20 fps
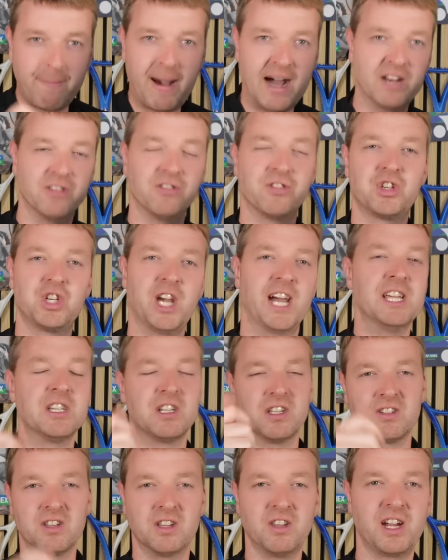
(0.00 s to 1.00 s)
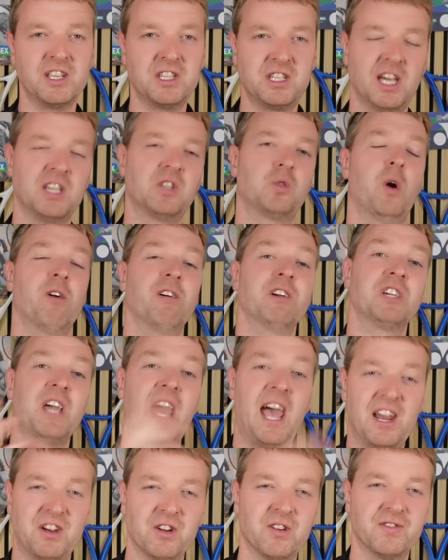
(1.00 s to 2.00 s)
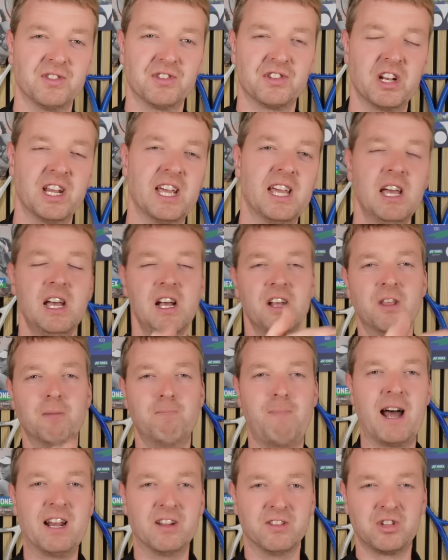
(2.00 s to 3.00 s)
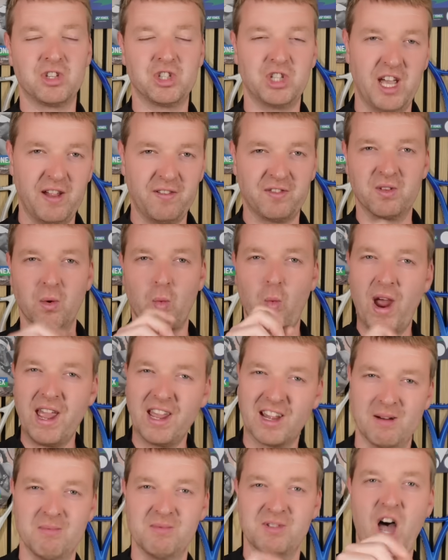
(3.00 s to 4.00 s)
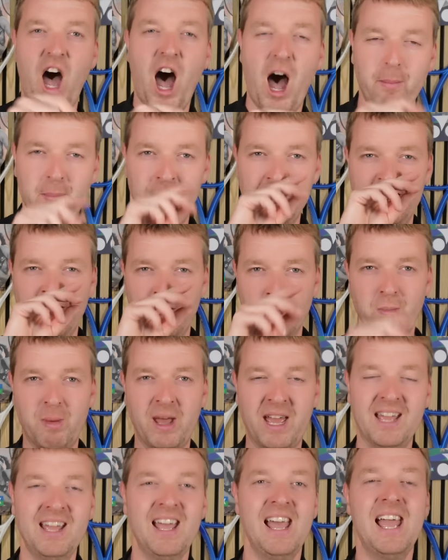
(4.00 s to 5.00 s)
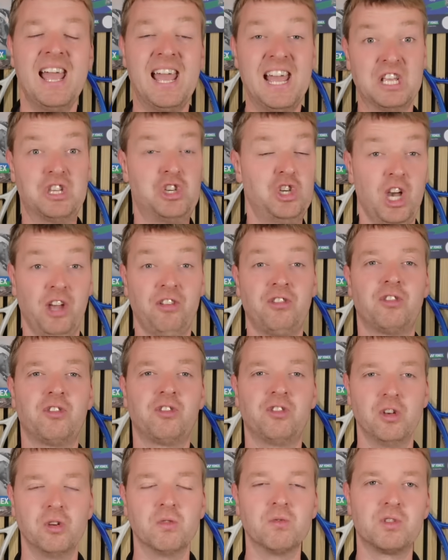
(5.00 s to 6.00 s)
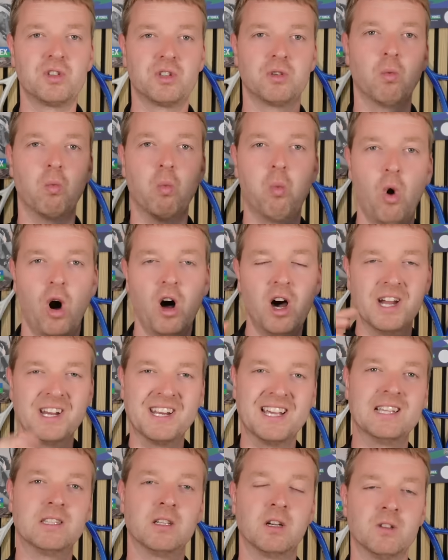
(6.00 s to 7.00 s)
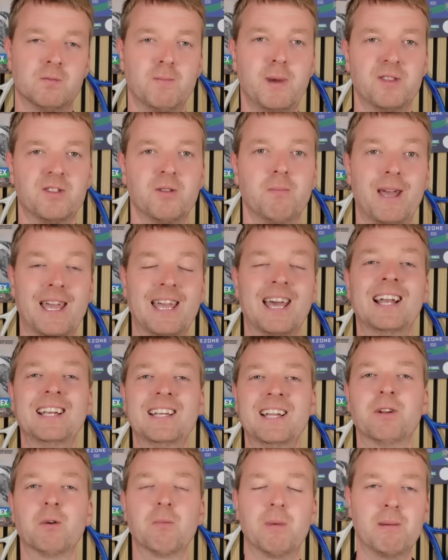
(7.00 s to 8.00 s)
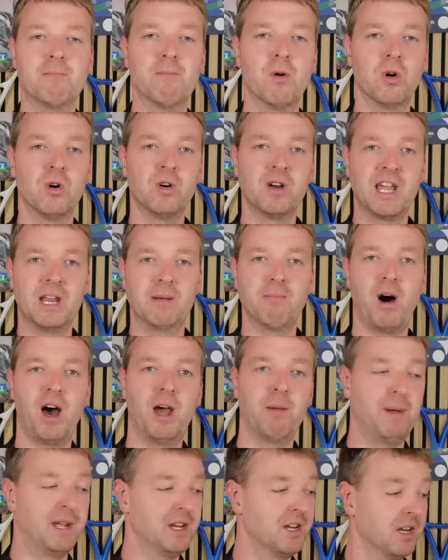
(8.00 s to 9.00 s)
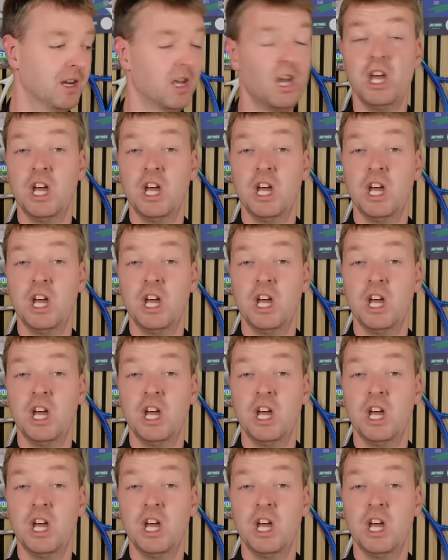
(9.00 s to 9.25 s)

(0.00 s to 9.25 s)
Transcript: balance changes. The 98 square inch head, obviously, the balance shifts, the weight comes up a little bit. It just suits what an E-Zone's meant to be a little bit more, in my opinion.